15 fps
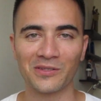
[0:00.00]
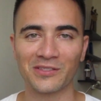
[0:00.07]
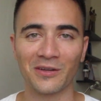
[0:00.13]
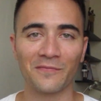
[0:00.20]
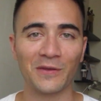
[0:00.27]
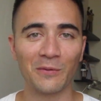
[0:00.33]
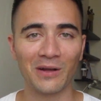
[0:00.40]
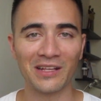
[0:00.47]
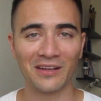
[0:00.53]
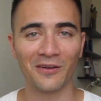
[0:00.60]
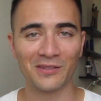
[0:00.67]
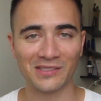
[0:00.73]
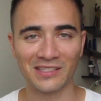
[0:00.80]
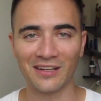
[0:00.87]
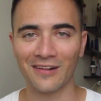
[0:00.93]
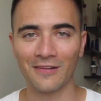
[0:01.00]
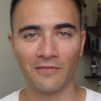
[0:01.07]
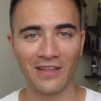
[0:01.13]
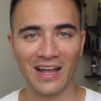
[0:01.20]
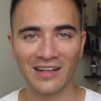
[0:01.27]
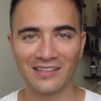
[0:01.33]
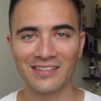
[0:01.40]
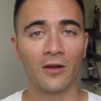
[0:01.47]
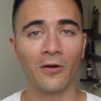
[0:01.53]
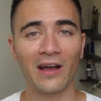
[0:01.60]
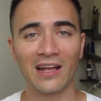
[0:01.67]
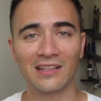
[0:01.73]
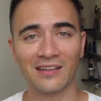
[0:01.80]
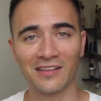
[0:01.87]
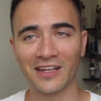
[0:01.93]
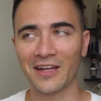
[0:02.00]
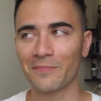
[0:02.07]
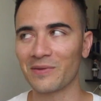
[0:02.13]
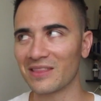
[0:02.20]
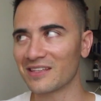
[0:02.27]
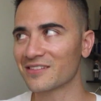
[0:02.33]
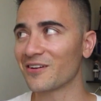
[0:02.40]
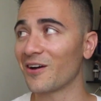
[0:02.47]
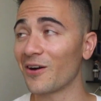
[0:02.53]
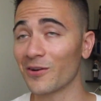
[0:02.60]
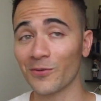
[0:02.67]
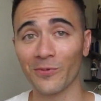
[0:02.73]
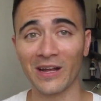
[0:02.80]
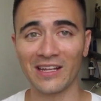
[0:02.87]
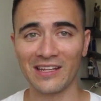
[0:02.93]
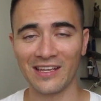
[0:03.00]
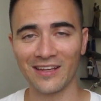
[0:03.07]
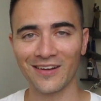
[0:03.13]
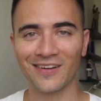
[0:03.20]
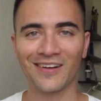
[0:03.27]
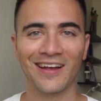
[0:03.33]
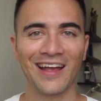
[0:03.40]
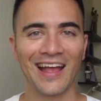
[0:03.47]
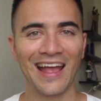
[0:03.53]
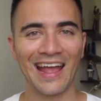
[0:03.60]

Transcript: So if you want to go see all of that, go ahead and click up in this card right here.